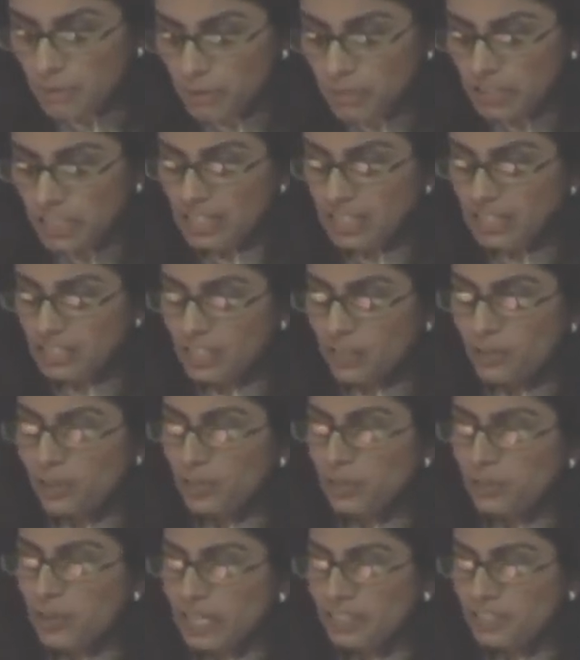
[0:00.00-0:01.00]
D is equal
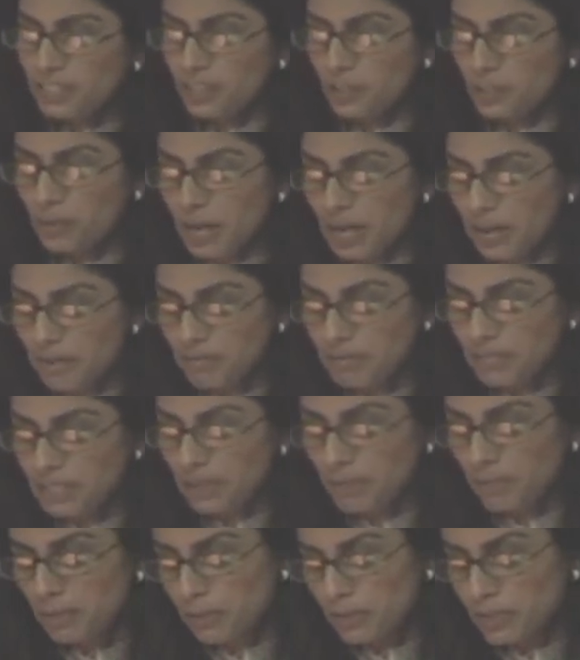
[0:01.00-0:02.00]
to H into M,
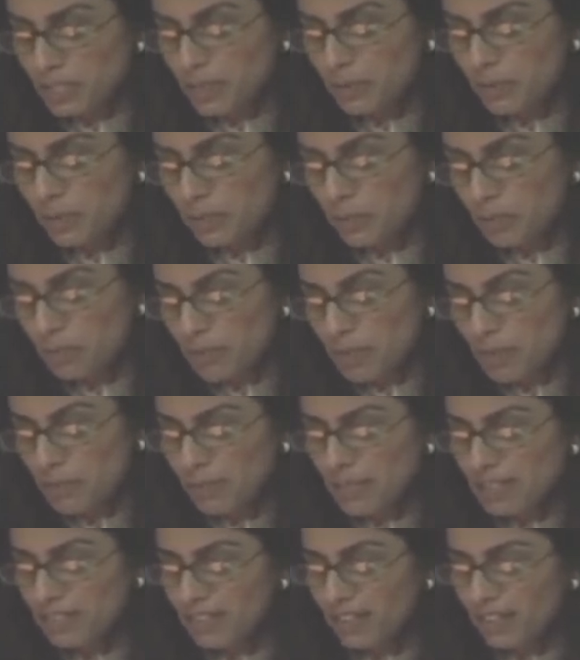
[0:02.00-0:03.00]
W is equal to P
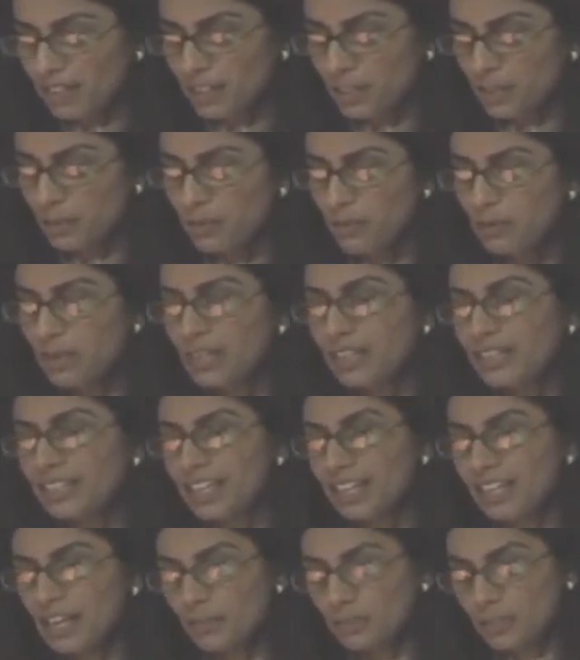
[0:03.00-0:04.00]
plus RQ,
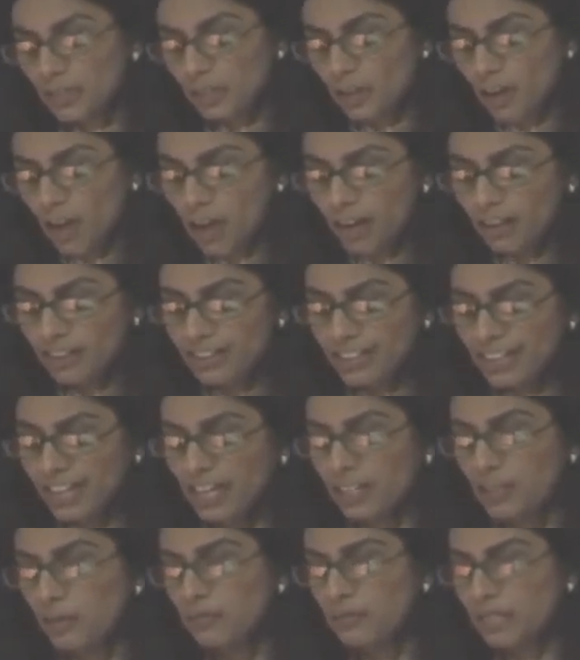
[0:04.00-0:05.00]
take out a log,
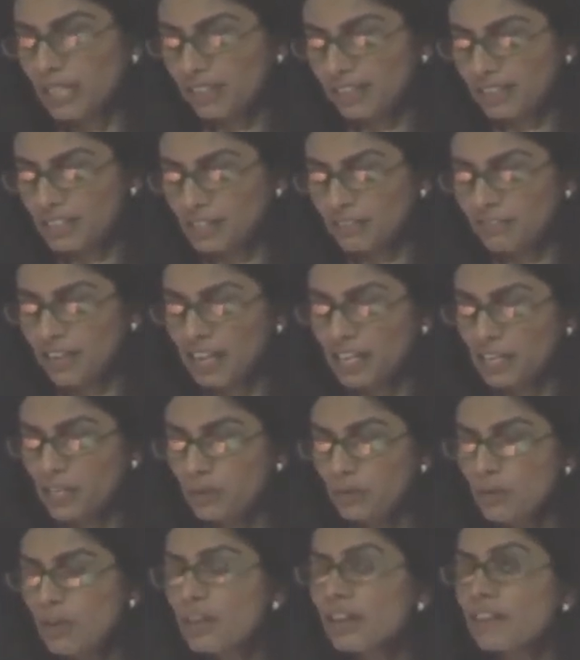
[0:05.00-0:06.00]
and obtain this
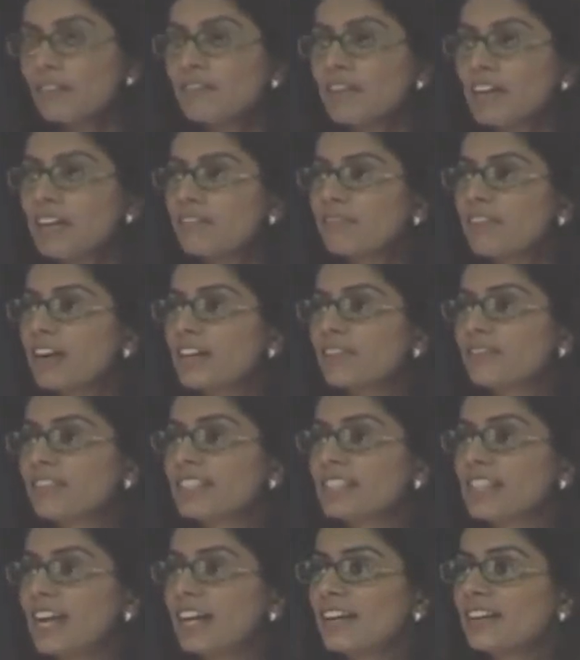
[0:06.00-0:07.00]
value, verify if
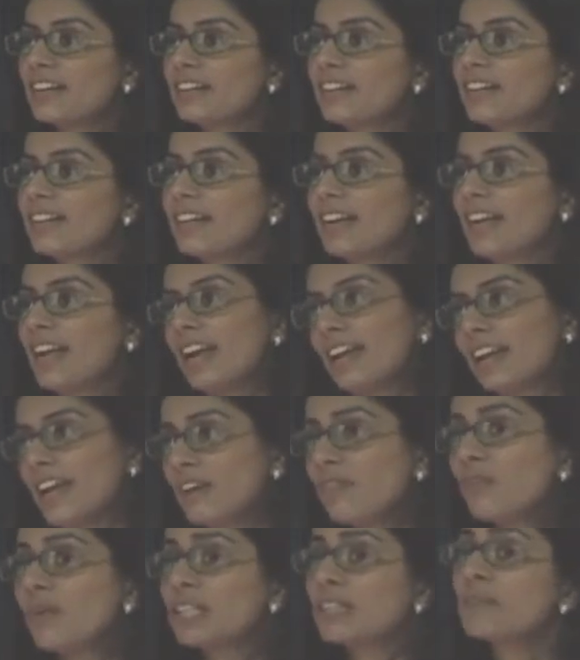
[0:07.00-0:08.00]
desired, and
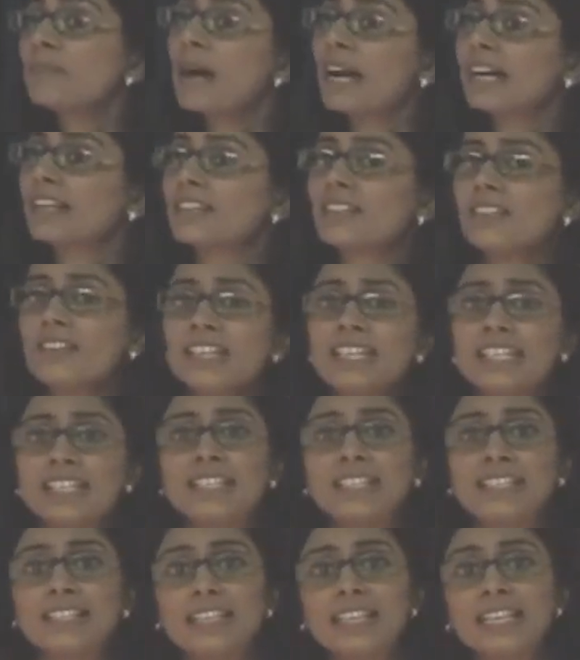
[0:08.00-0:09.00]
I want a patent on it.